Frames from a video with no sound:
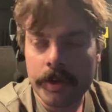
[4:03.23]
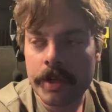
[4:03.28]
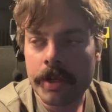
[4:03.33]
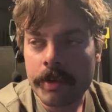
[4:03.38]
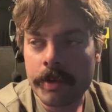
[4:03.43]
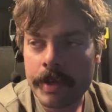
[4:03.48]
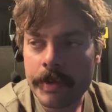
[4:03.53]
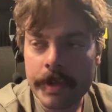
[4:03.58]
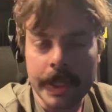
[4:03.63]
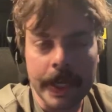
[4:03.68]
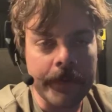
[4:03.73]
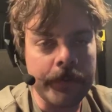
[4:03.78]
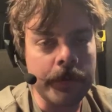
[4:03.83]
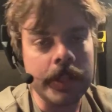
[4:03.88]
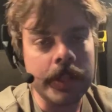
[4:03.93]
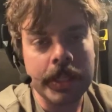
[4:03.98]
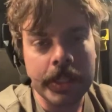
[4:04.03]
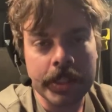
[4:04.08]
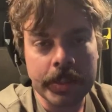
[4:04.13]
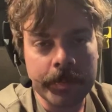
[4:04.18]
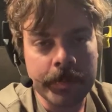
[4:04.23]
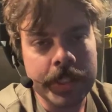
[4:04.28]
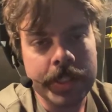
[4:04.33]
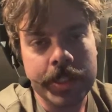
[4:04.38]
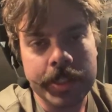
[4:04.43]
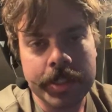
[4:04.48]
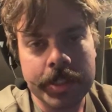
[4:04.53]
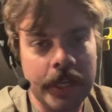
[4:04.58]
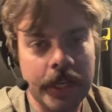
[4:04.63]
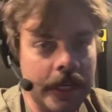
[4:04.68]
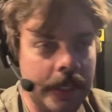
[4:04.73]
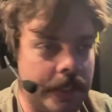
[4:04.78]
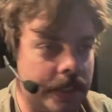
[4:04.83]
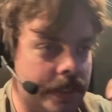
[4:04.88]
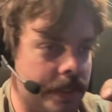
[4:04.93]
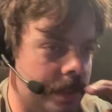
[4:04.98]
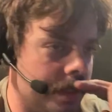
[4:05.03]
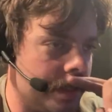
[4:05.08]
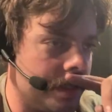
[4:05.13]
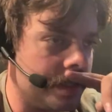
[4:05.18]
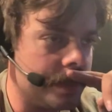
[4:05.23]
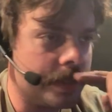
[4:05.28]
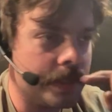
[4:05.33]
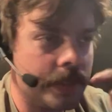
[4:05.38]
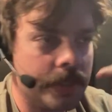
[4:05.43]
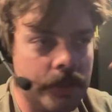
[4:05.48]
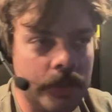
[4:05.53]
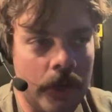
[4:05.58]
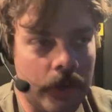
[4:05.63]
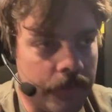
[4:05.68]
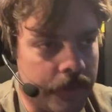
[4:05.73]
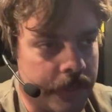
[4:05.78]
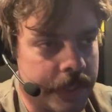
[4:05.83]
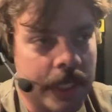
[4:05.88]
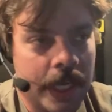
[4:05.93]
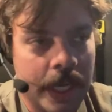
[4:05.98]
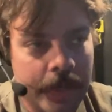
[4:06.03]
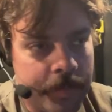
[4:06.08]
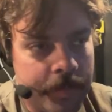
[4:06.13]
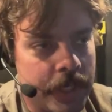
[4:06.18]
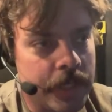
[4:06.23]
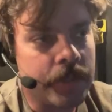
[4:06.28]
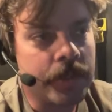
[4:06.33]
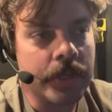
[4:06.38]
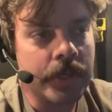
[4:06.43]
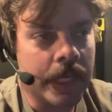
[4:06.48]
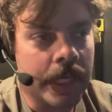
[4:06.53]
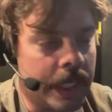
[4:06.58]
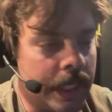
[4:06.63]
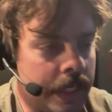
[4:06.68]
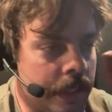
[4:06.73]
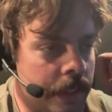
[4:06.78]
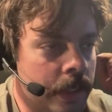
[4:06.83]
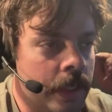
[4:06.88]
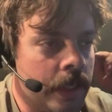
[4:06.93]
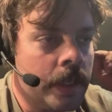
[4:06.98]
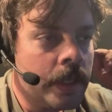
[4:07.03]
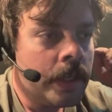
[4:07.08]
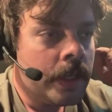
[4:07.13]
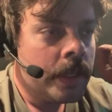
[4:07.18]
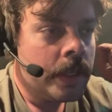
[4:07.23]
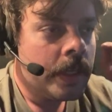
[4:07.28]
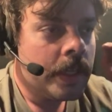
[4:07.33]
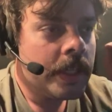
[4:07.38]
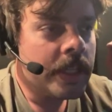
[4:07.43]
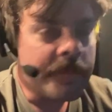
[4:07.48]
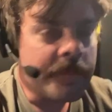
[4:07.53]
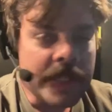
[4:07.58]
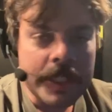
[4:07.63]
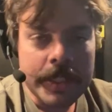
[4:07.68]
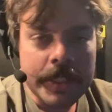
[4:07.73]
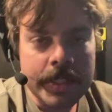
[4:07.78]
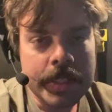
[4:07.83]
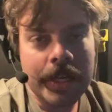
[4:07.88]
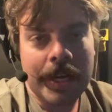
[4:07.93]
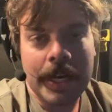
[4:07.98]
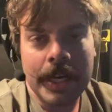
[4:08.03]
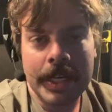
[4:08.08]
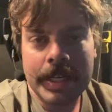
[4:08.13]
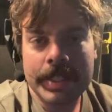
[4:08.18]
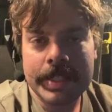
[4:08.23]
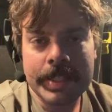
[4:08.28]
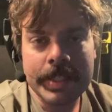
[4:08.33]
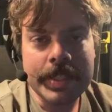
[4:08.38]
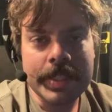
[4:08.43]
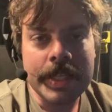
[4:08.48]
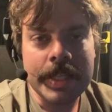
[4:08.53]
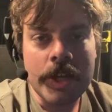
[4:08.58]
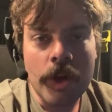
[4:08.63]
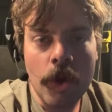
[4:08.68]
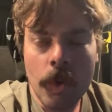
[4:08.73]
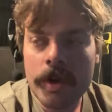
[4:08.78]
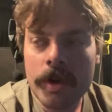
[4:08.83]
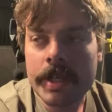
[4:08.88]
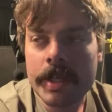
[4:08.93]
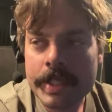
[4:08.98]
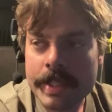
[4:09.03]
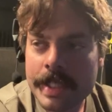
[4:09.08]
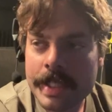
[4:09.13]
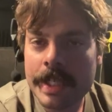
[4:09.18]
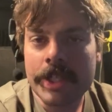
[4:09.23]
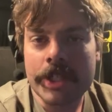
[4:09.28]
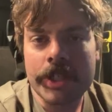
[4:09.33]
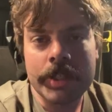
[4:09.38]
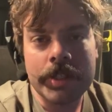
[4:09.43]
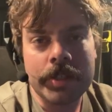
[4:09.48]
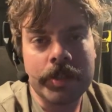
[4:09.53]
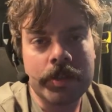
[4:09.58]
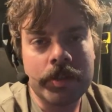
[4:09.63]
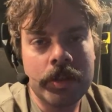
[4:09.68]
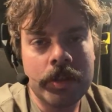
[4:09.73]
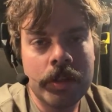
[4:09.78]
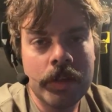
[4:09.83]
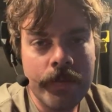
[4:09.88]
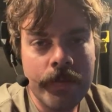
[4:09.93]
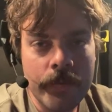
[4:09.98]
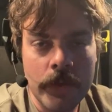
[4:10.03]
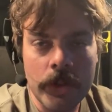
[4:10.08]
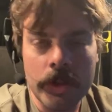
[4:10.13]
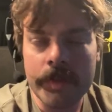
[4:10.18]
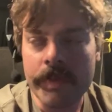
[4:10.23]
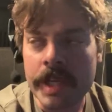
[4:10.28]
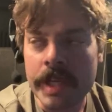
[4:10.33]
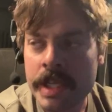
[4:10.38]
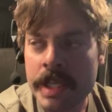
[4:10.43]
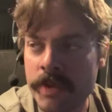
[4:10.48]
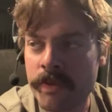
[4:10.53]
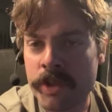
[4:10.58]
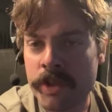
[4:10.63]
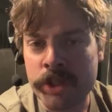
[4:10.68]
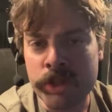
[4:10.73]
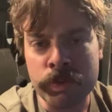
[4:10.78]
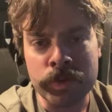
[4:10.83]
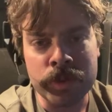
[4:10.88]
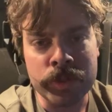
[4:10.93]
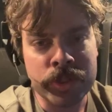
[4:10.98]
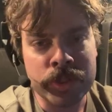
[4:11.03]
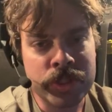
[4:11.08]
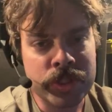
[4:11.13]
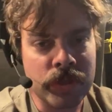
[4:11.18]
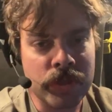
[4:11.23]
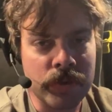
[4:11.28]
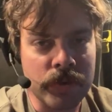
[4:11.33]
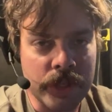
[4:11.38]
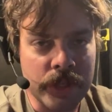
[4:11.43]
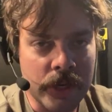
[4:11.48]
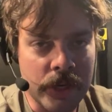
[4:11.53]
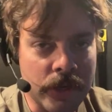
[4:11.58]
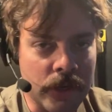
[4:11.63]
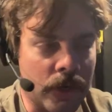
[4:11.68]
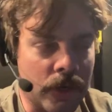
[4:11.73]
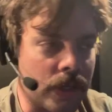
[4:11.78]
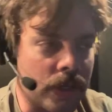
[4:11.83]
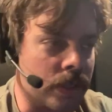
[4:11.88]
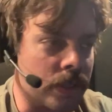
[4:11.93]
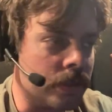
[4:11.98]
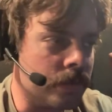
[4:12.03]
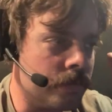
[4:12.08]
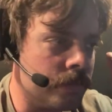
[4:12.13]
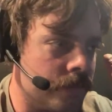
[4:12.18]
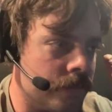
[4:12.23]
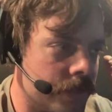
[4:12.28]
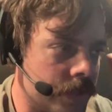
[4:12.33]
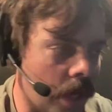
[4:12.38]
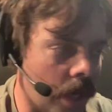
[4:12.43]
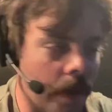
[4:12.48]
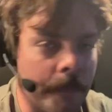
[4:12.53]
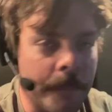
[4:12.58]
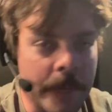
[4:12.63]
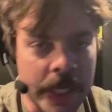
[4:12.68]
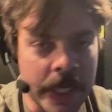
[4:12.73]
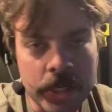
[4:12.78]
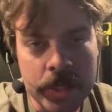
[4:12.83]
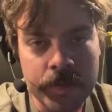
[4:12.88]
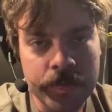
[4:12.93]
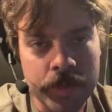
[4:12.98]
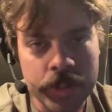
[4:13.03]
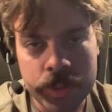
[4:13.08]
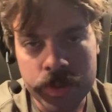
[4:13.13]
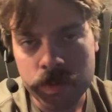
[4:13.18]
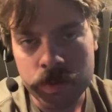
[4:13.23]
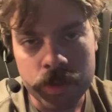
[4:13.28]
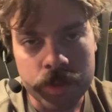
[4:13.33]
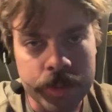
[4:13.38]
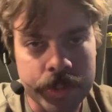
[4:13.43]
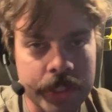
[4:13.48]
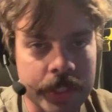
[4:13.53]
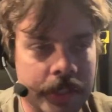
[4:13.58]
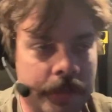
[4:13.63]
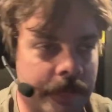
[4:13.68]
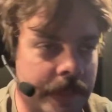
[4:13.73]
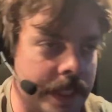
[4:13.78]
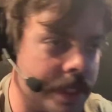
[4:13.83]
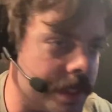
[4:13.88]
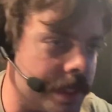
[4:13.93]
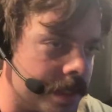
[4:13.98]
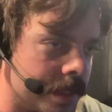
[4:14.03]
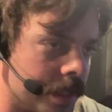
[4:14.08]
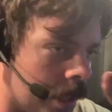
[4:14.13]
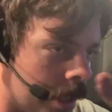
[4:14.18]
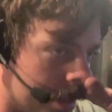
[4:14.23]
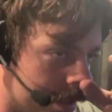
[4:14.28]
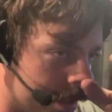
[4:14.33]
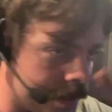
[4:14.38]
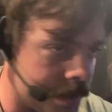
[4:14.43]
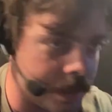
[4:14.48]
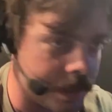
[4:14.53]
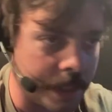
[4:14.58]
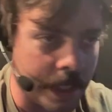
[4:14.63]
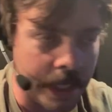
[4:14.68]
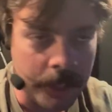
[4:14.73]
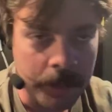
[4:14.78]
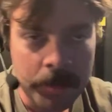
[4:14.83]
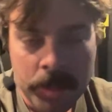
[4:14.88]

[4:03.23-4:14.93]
agree with everything the Mises Caucus does all the time either. And the Mises Caucus is an organization full of individuals. So there are some individuals in the Mises Caucus that